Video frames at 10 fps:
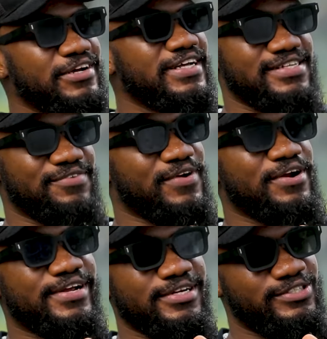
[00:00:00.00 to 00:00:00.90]
create a
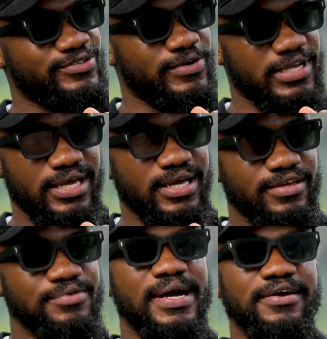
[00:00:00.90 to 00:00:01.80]
very good song. Yeah, okay.
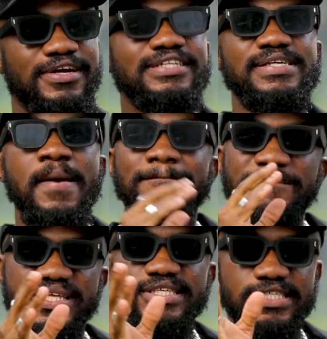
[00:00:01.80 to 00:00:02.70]
You might create
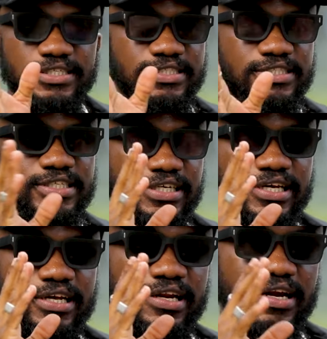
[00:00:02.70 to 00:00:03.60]
pieces.
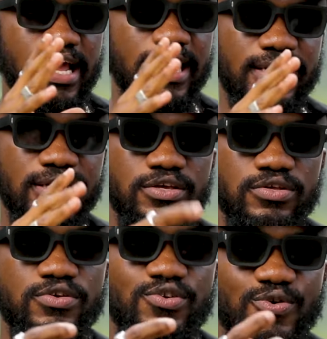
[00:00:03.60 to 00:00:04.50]
Like,
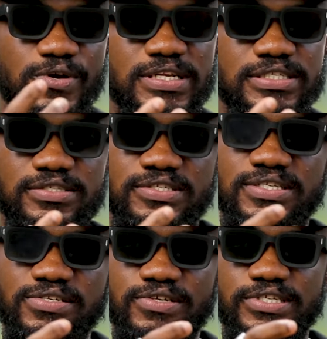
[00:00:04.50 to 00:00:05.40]
you know, you listen to
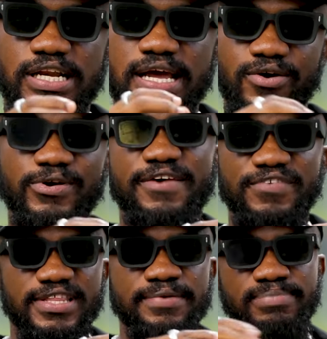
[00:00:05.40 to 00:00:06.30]
certain songs, you're like, okay,
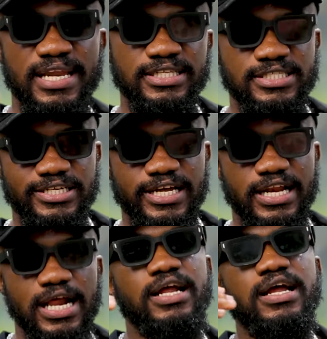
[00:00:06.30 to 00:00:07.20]
everything blends
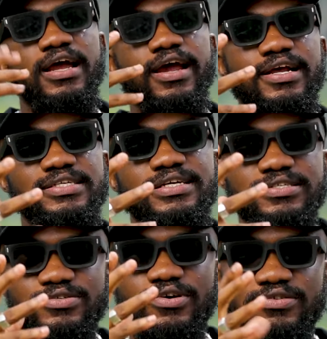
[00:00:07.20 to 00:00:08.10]
together. And then
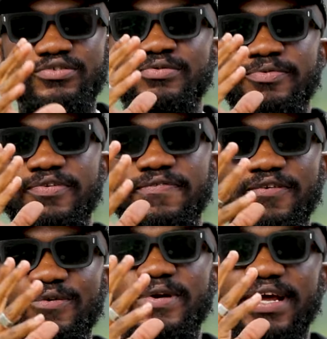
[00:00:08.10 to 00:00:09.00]
certain songs, you
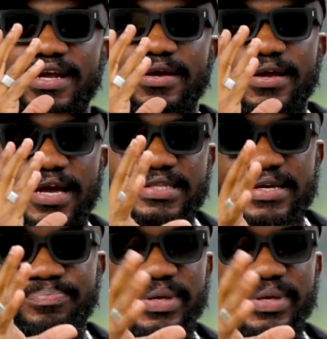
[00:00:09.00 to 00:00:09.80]
feel the cut and